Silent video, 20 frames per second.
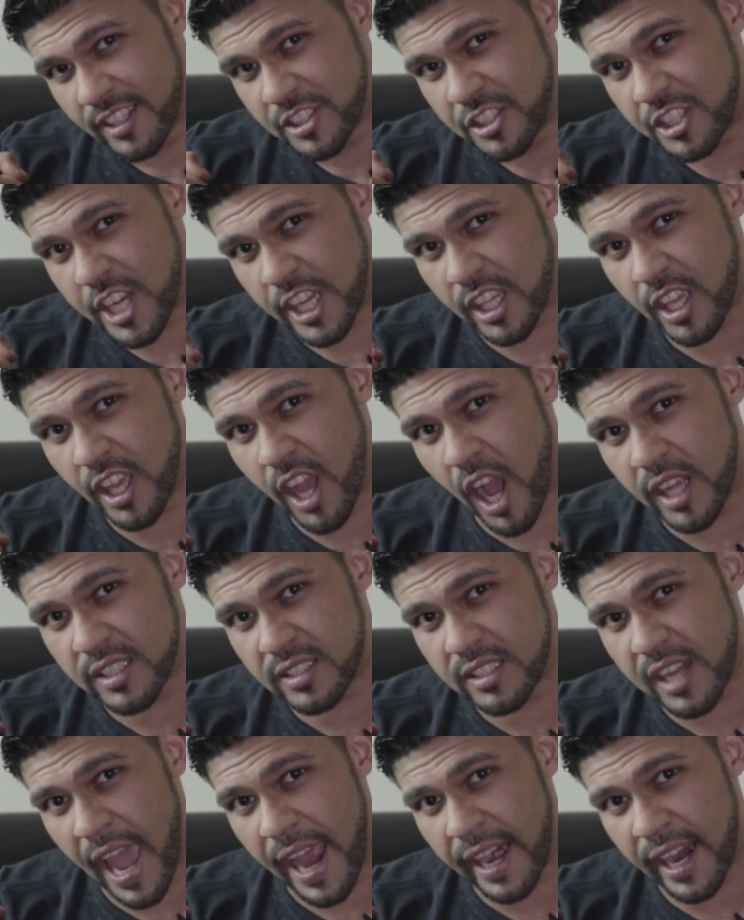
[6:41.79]
Check you
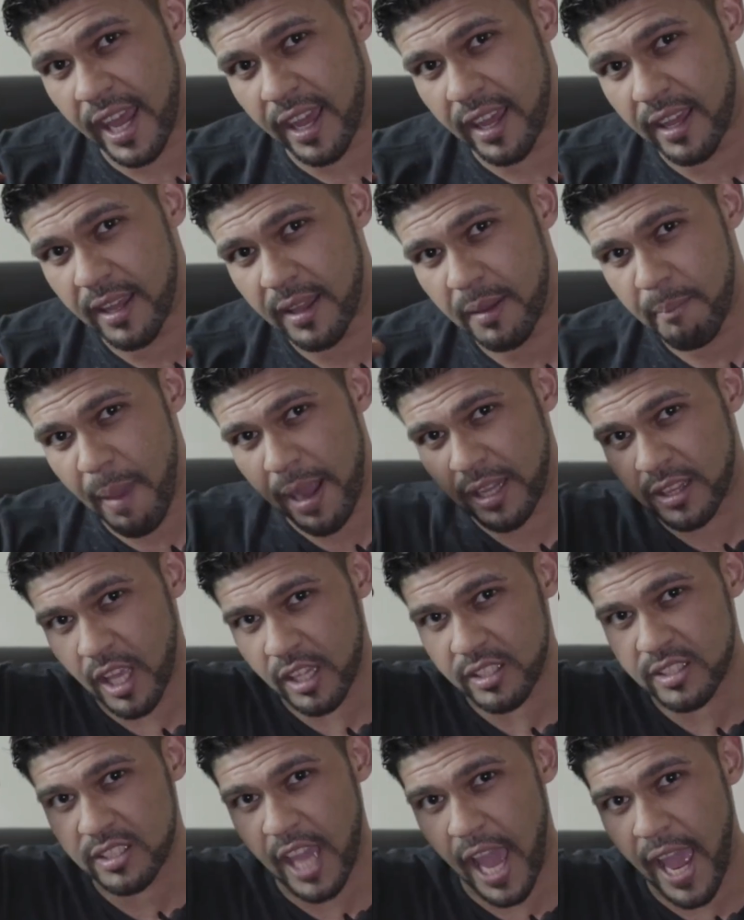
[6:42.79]
guys later. Make
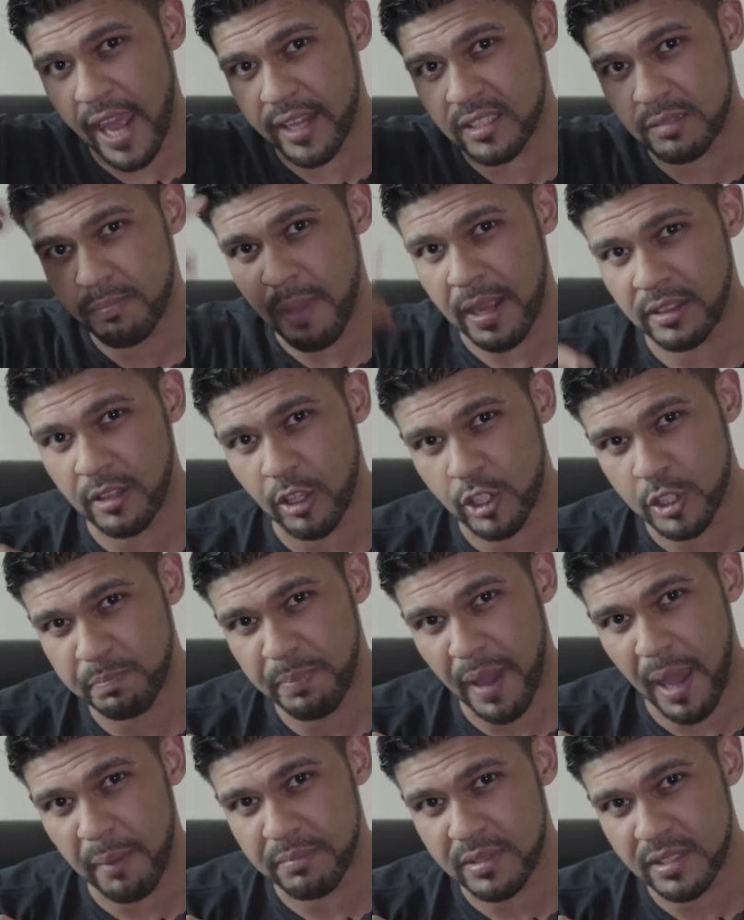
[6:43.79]
those gains, make those
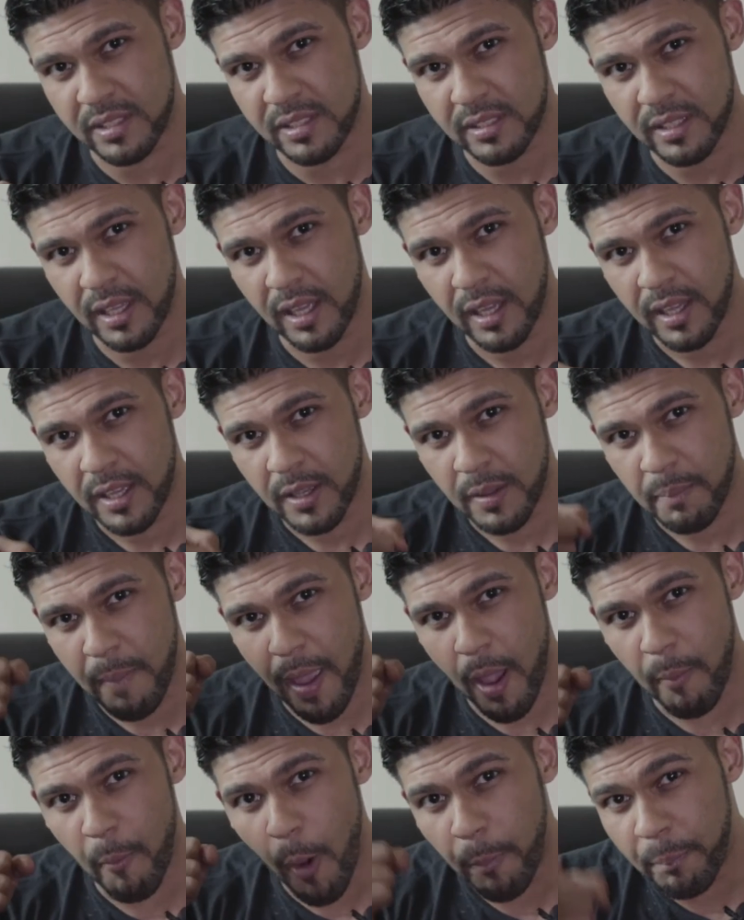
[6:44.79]
pumps.
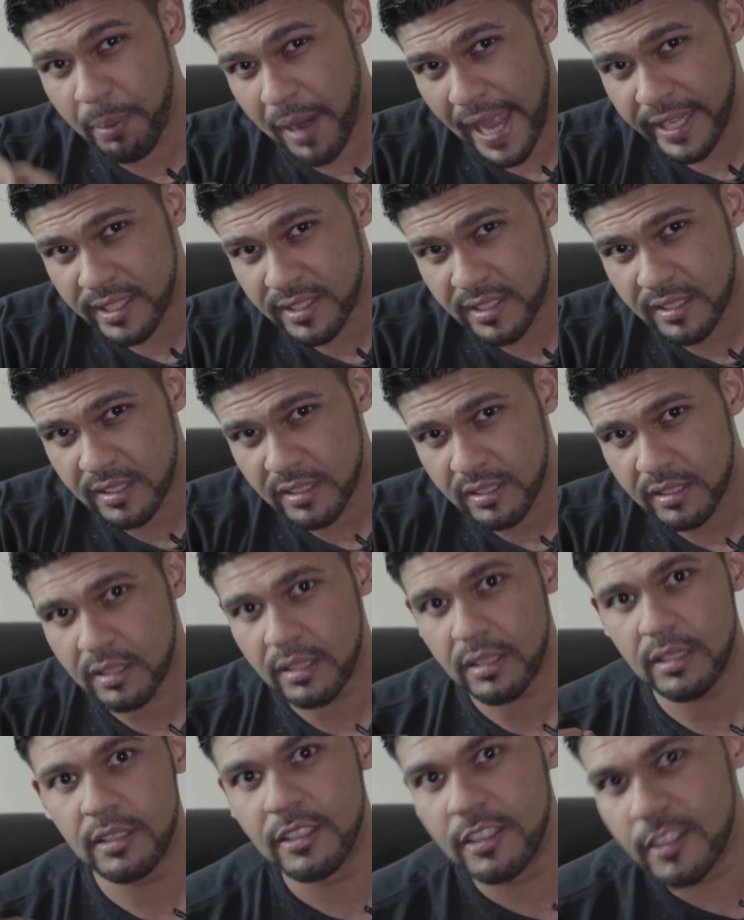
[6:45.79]
Now more plates,
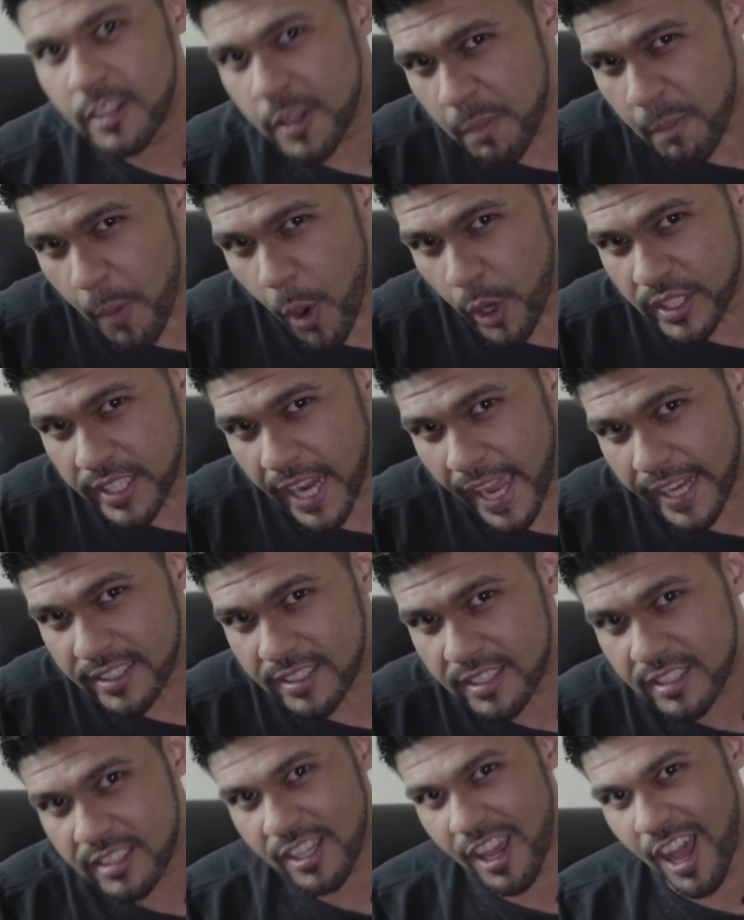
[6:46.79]
more
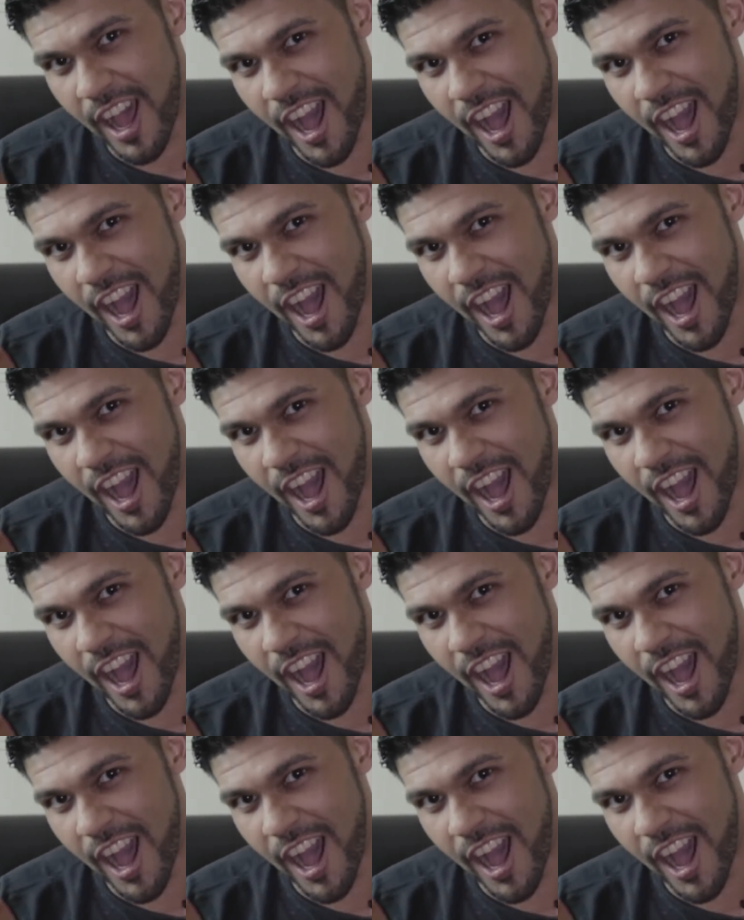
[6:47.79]
dates.